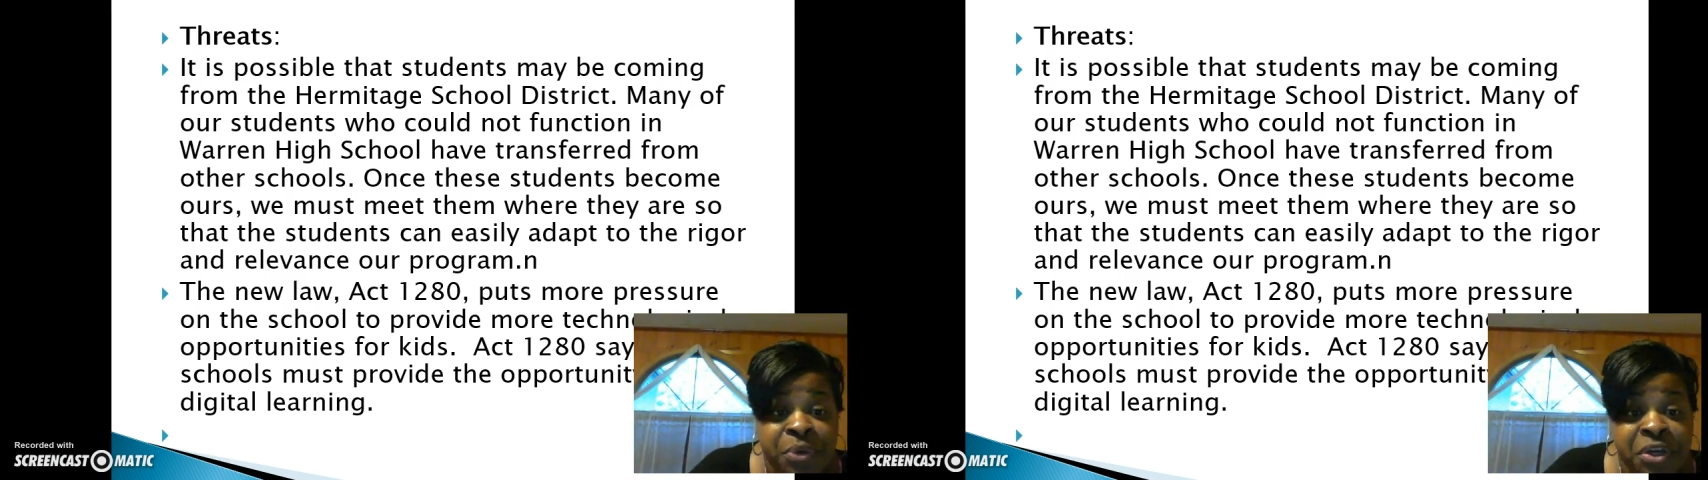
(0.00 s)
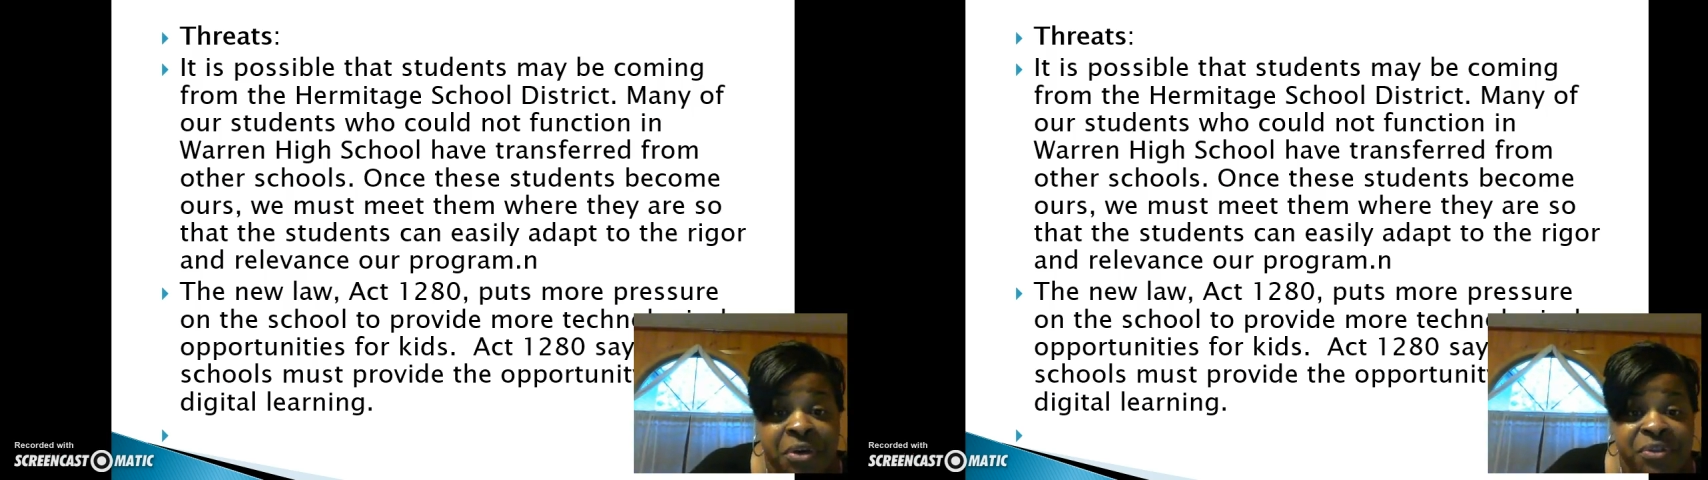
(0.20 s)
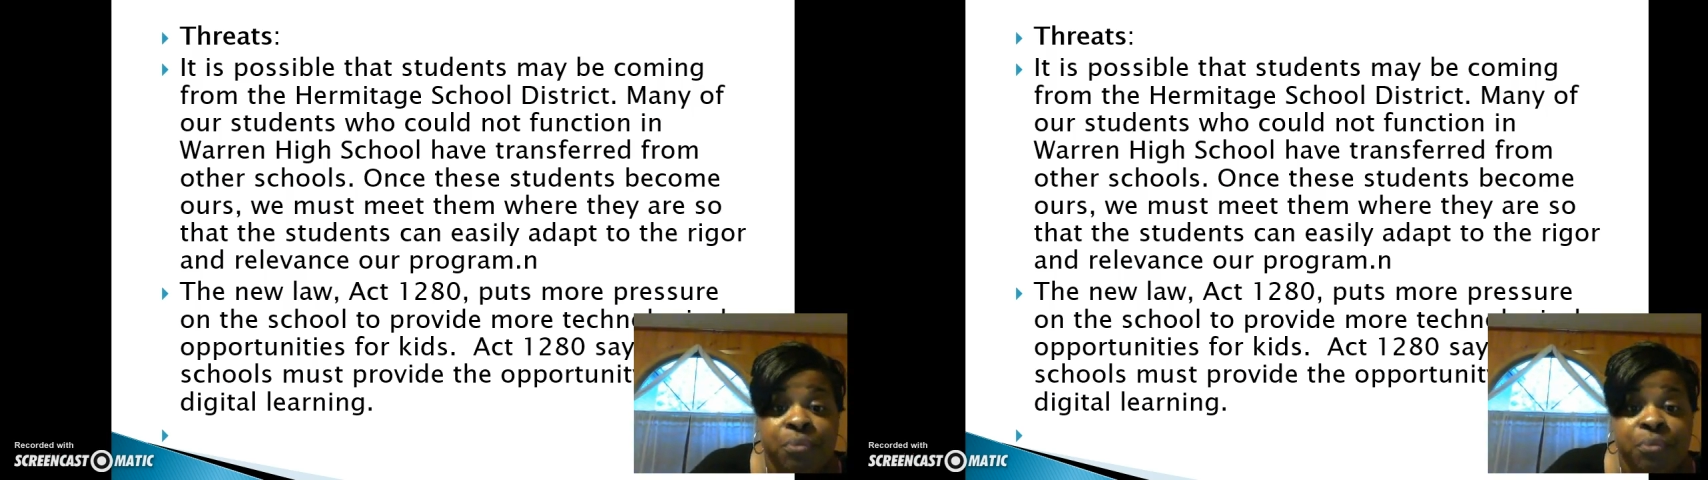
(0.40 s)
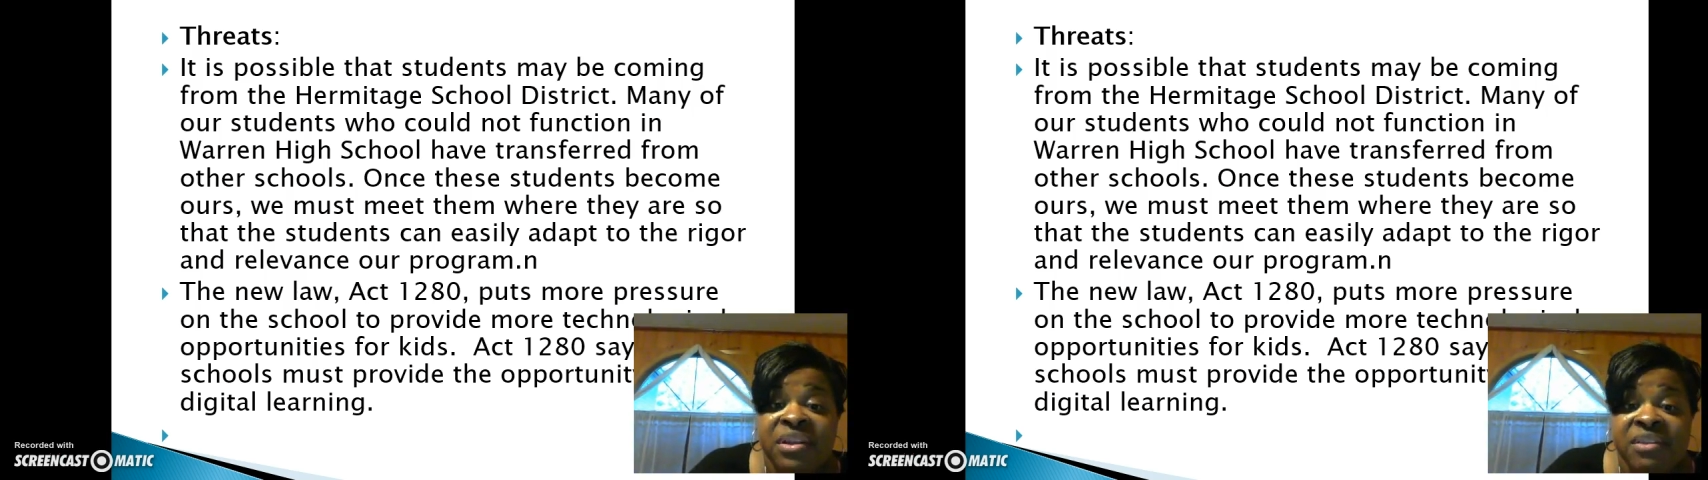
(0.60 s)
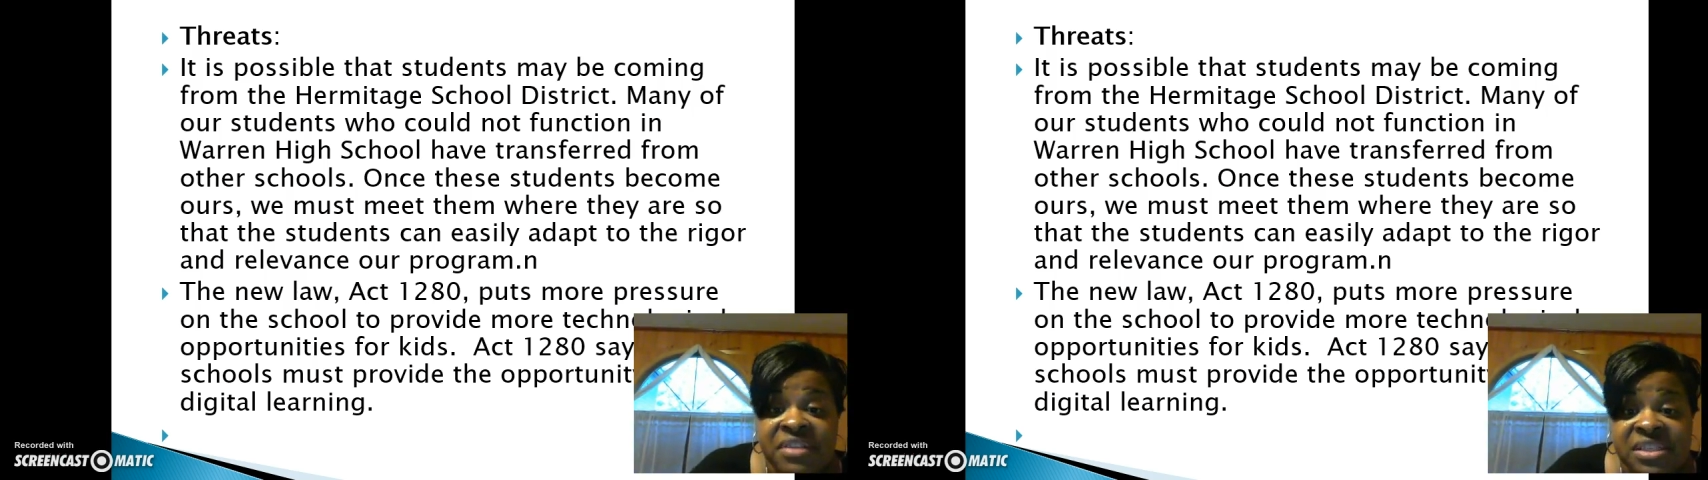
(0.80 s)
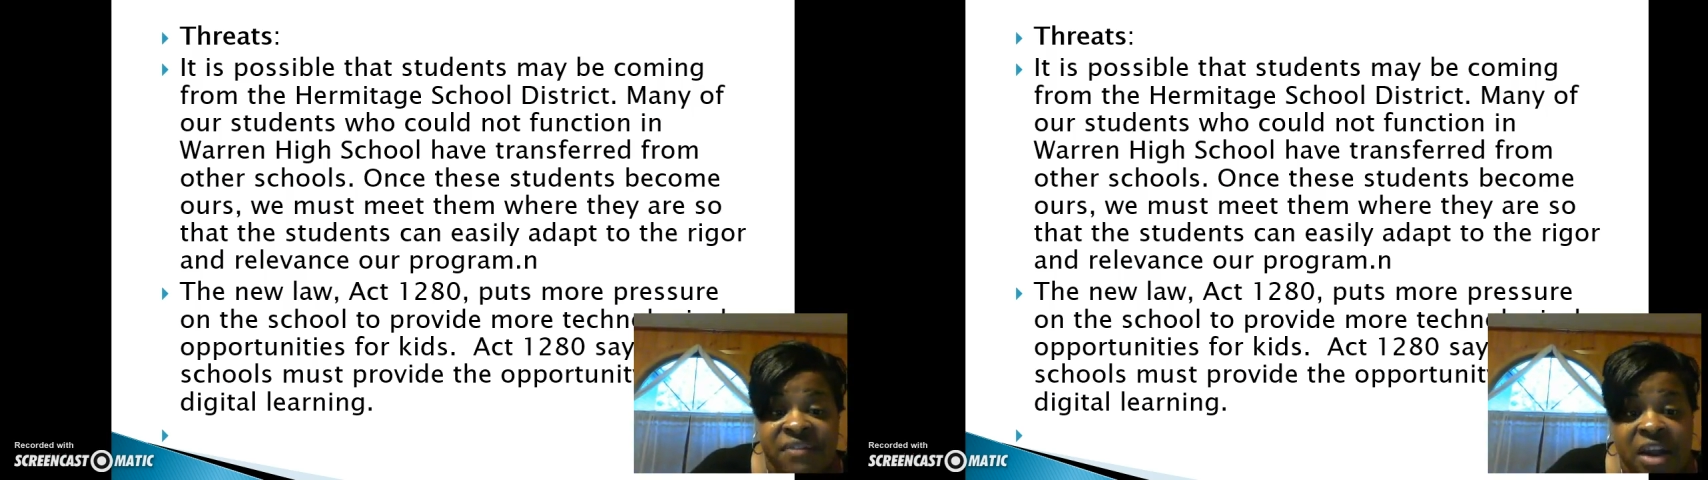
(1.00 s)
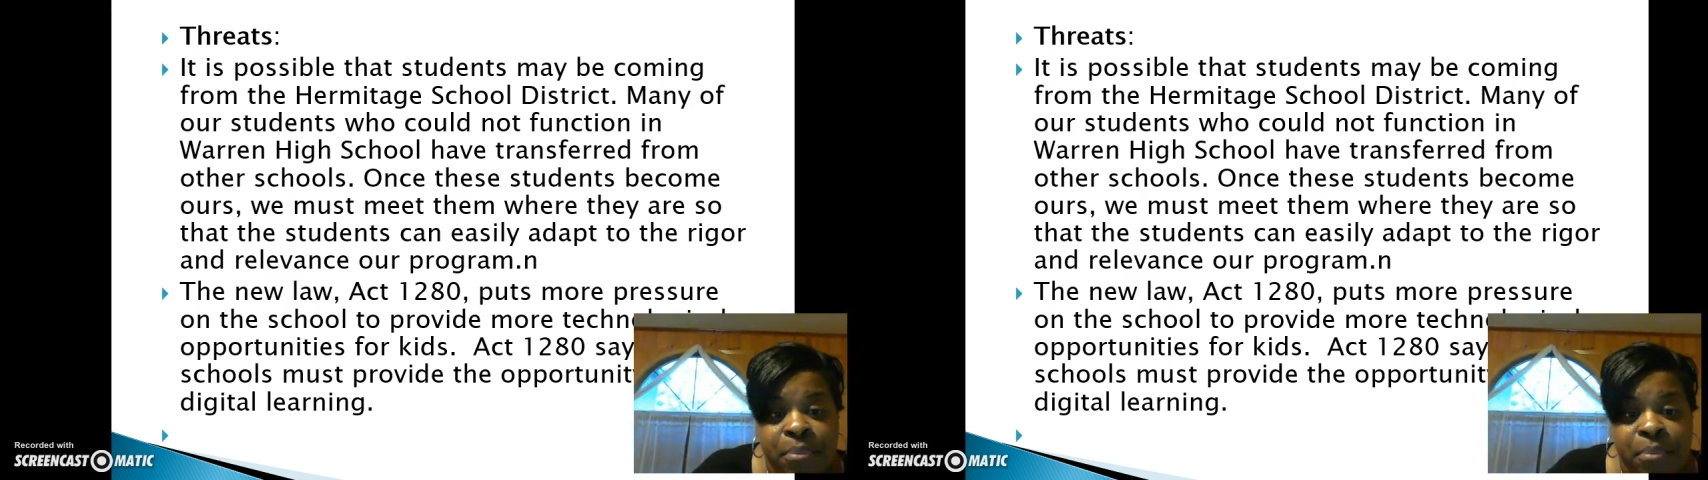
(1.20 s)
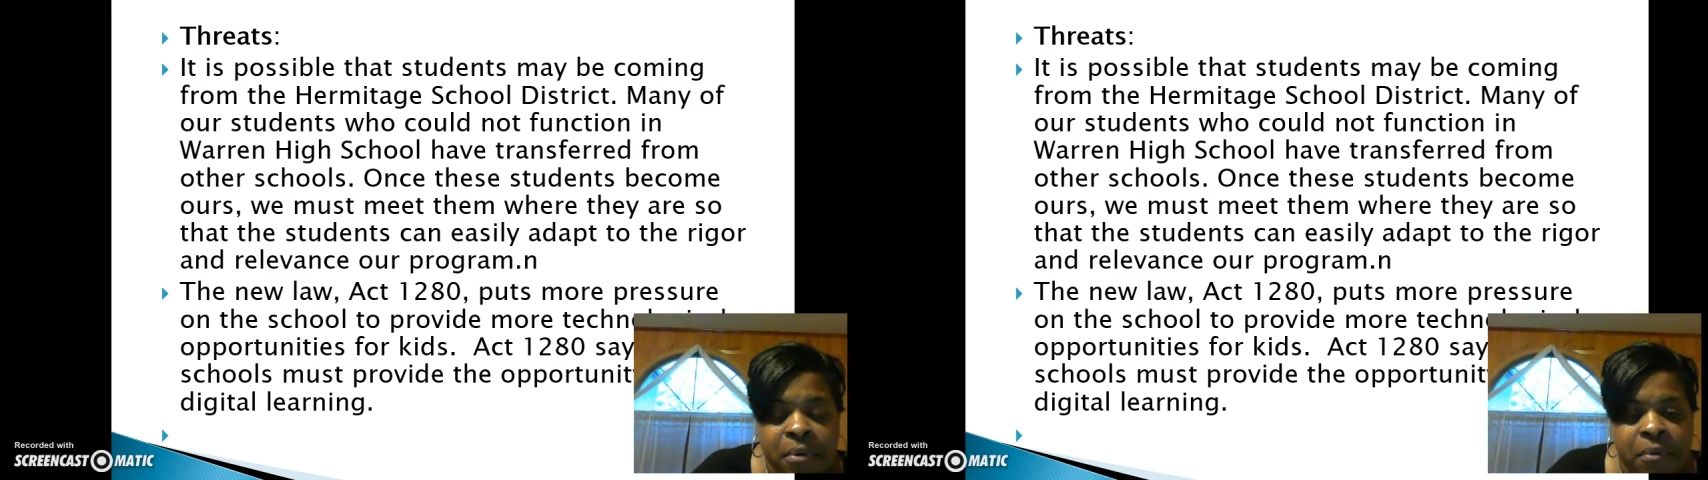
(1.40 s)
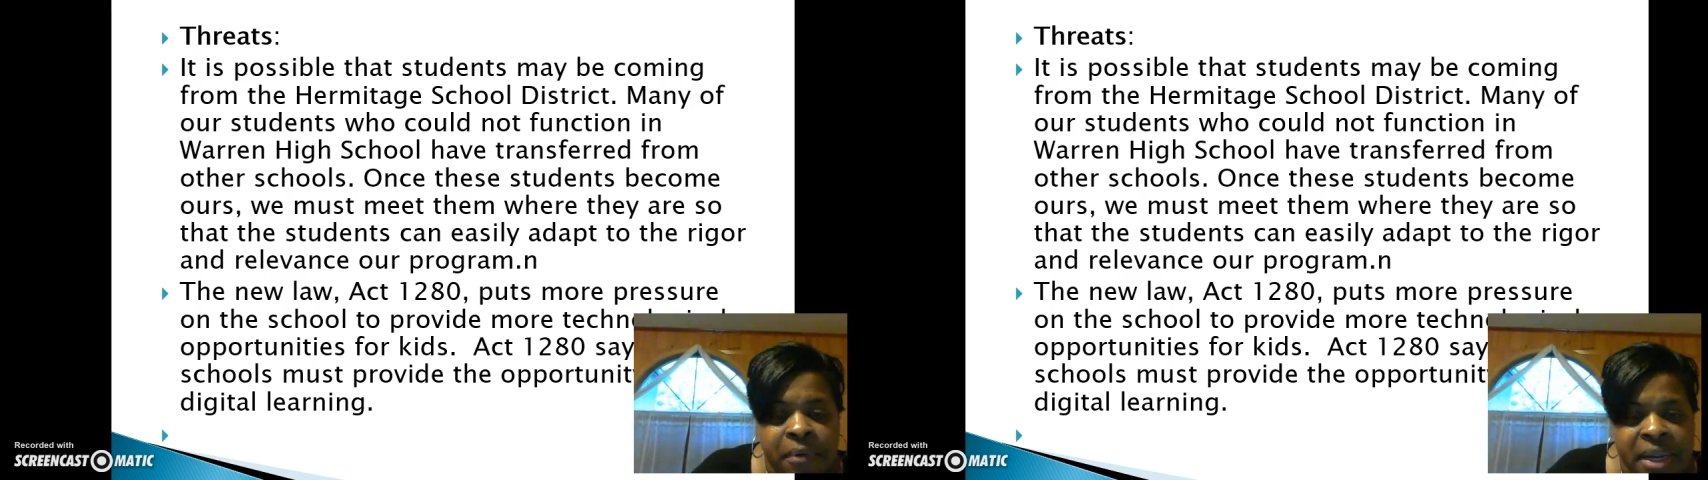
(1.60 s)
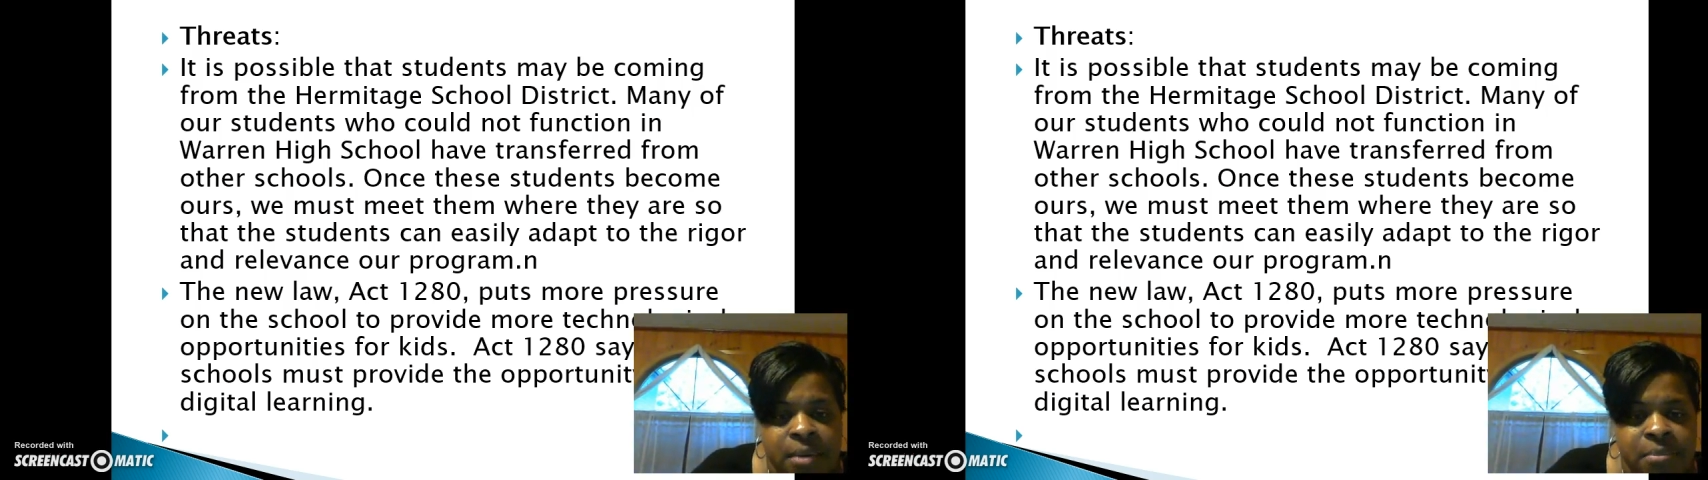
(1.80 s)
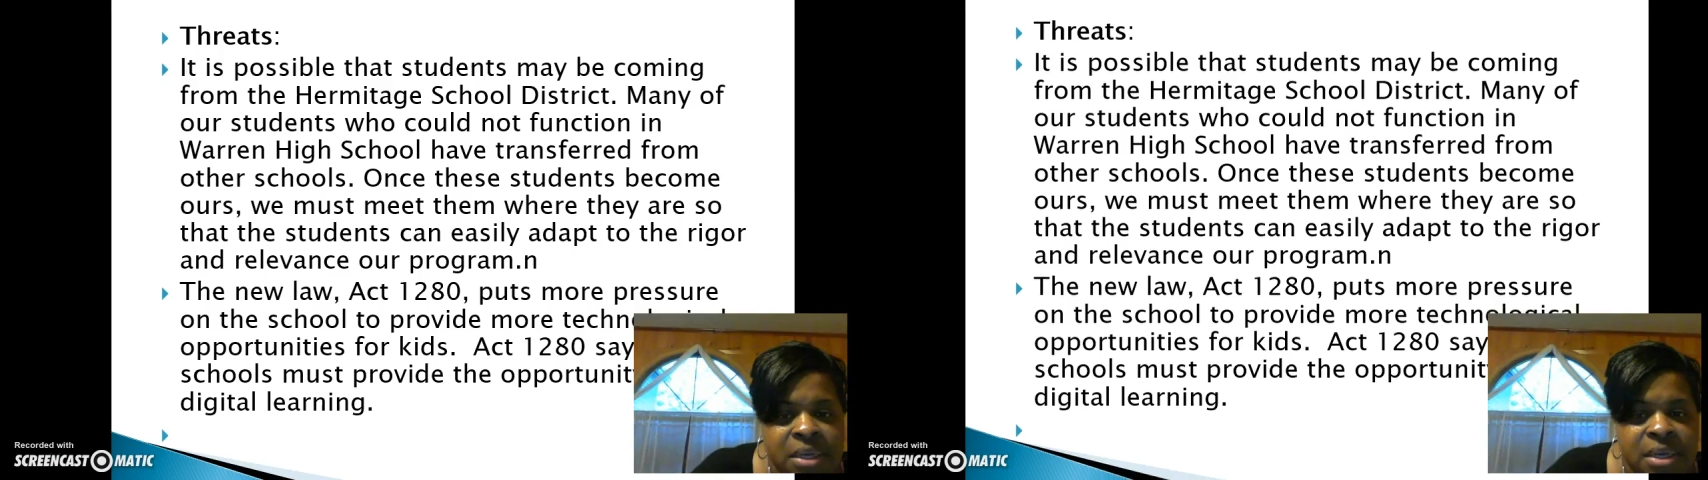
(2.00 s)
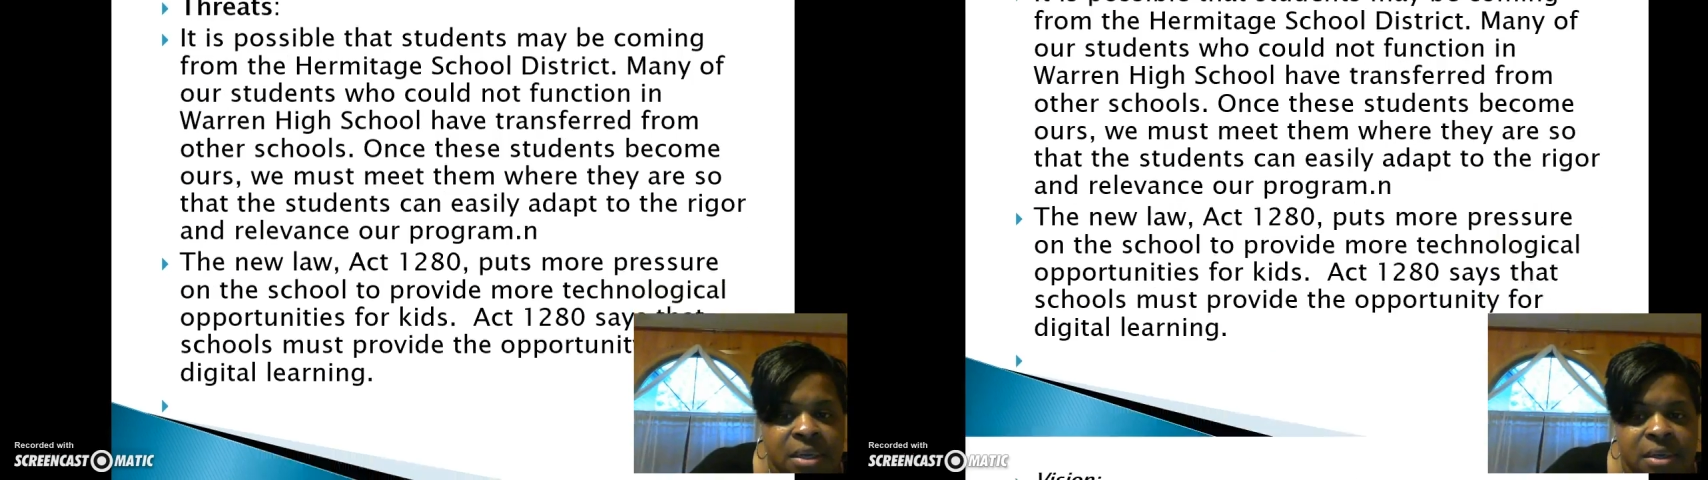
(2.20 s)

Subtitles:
rigor and the relevance of our program.